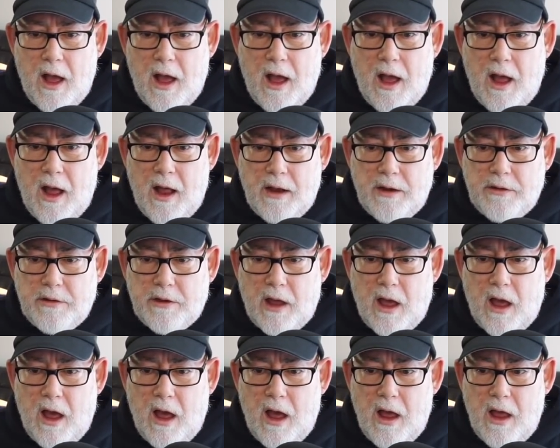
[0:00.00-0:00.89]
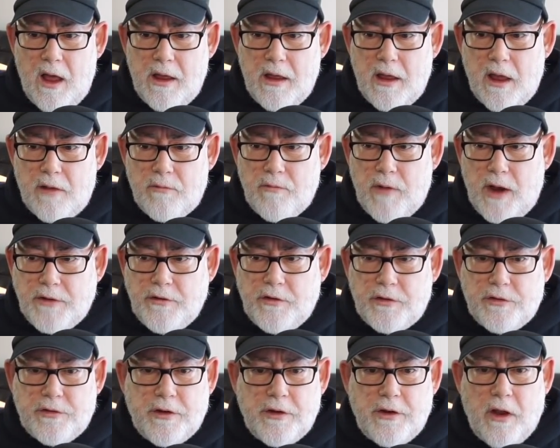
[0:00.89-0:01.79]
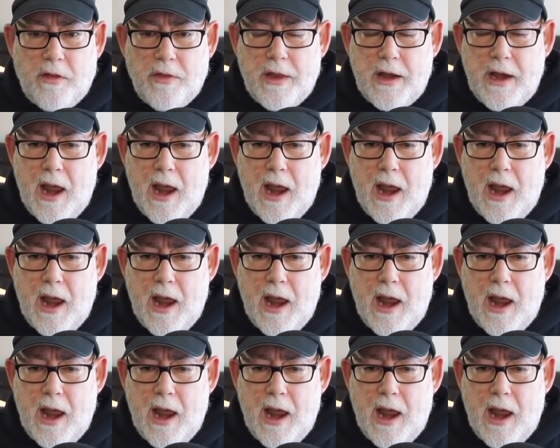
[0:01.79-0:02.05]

and I registered on the